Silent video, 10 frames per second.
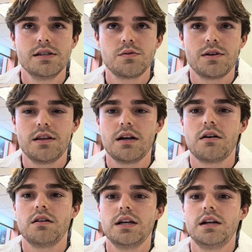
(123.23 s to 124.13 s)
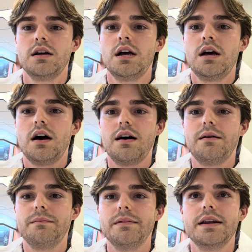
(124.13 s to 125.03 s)
is what they call it.
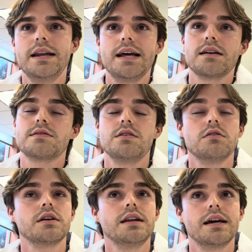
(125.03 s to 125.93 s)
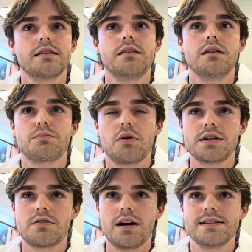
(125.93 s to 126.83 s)
Next, you'll connect the
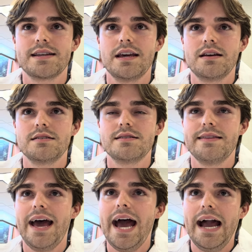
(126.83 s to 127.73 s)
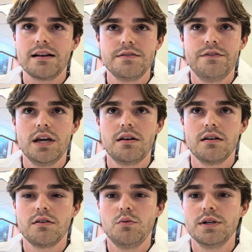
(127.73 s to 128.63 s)
pressurized can to the
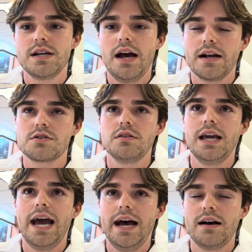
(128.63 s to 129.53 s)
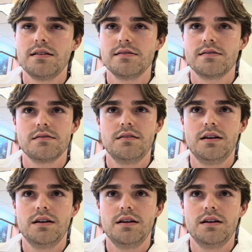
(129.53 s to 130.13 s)
activator, which actually has